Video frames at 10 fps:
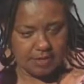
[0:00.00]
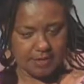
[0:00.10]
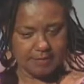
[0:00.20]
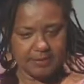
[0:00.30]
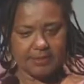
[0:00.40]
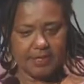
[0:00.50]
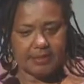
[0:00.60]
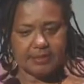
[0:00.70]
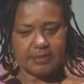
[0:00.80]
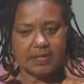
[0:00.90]
And
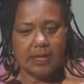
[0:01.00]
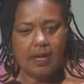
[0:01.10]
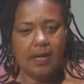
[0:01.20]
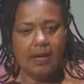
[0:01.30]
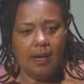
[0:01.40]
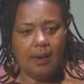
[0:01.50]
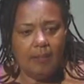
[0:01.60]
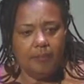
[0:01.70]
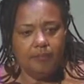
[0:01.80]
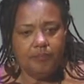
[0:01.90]
because
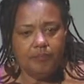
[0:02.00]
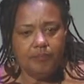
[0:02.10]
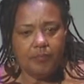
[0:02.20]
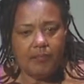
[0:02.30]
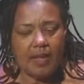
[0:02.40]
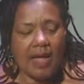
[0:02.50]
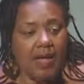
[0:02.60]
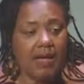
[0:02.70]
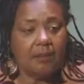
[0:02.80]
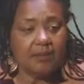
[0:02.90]
I
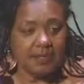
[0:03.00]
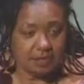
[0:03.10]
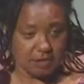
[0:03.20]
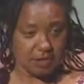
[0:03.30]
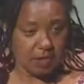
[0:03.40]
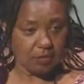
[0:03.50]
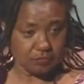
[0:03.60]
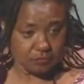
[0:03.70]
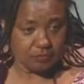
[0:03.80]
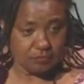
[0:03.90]
had a place to go.
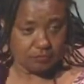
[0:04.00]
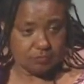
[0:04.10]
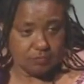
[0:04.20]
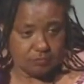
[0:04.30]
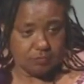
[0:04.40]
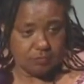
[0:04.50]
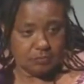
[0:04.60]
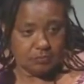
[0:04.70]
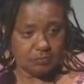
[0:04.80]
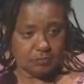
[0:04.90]

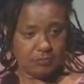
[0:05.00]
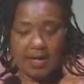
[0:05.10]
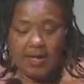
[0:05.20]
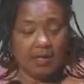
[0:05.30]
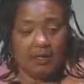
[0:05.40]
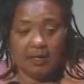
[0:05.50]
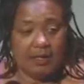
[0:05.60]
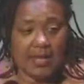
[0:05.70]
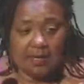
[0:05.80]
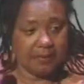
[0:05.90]
I had a
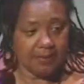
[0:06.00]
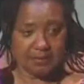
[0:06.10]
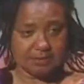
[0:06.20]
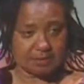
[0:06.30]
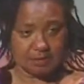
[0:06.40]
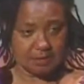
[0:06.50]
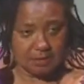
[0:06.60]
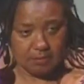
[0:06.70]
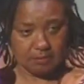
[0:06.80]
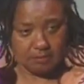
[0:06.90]
lot of places to
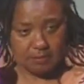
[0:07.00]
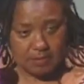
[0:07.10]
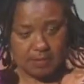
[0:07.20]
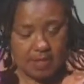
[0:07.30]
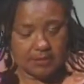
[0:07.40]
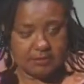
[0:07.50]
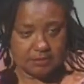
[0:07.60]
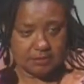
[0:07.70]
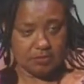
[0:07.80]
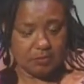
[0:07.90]
go. I
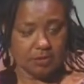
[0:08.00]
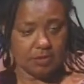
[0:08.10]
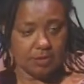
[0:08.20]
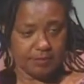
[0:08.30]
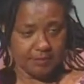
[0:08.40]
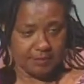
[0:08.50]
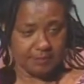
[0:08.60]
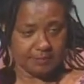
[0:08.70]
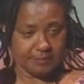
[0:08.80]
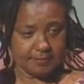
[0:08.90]
just didn't want to go there.